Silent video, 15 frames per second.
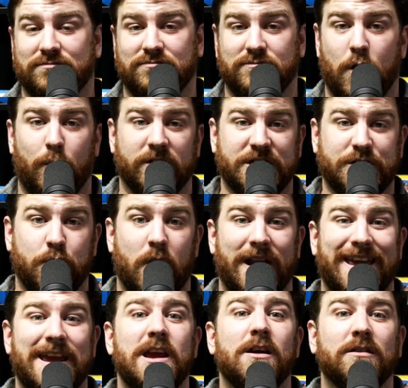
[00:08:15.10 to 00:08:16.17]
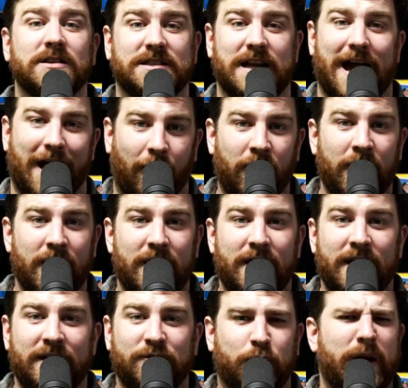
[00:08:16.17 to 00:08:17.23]
almost 20 years now.
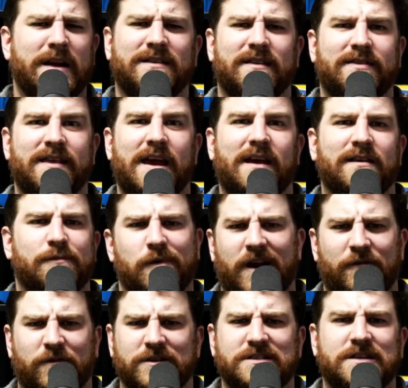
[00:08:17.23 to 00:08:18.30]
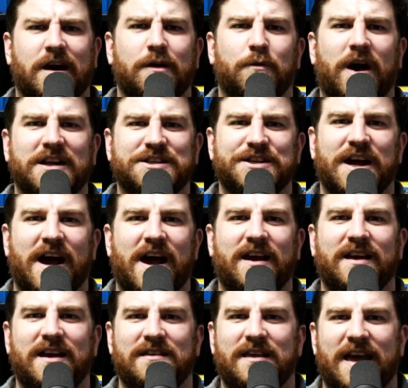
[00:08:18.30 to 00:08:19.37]
It's weird to think, because when I first started watching
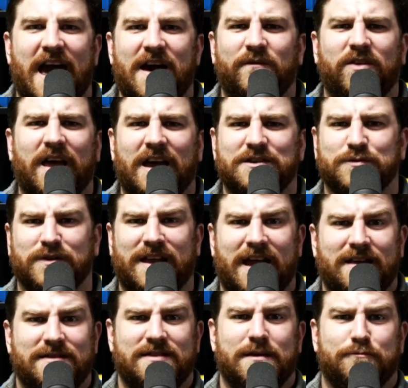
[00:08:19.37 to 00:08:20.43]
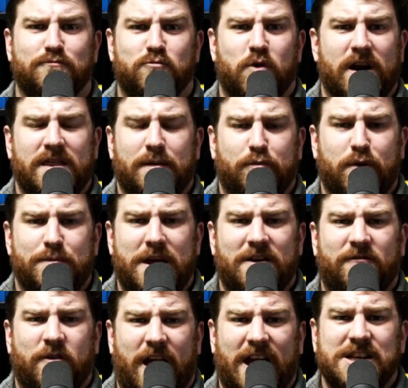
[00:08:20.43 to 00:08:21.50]
hockey, the Avalanche were like one of the premier
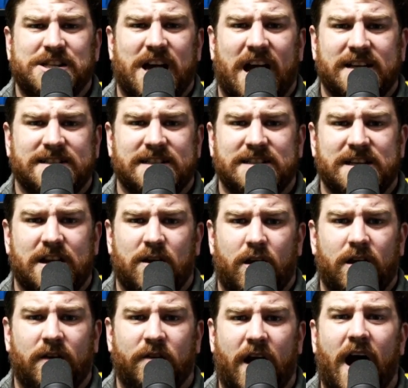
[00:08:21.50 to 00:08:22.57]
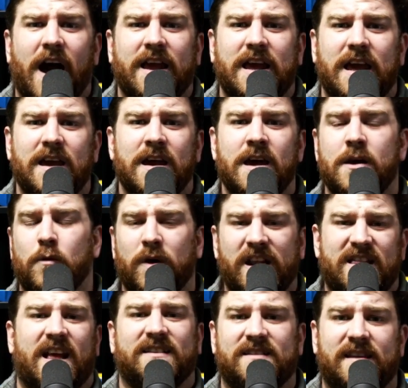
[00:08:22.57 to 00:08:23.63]
franchises in all of hockey,
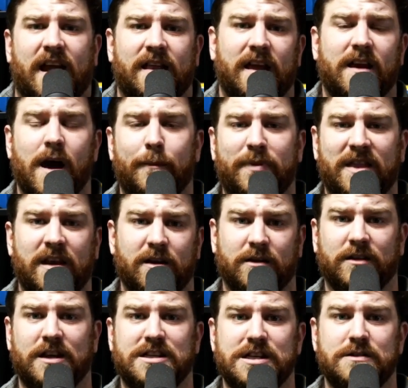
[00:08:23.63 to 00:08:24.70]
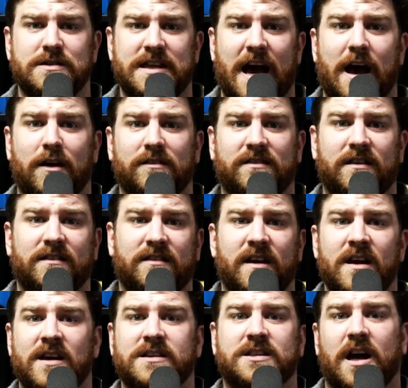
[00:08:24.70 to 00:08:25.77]
winning that Stanley Cup in the early 2000s.
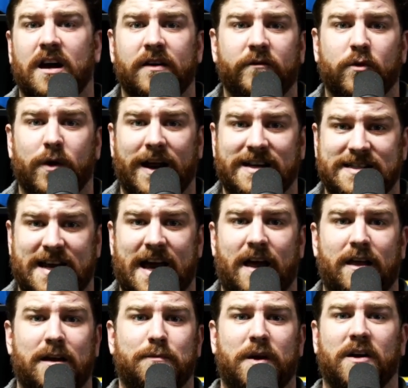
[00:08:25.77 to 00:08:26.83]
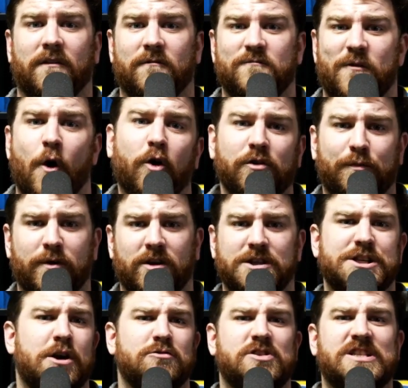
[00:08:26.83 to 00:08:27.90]
Ton of great talent, Peter Forsberg,
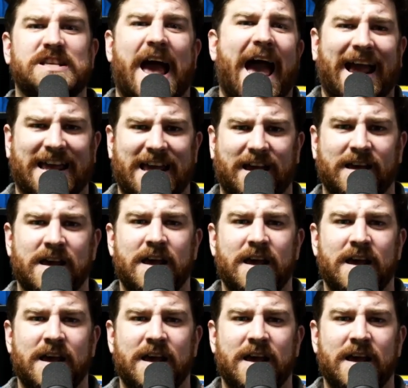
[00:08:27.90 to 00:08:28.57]
Joe Sakic,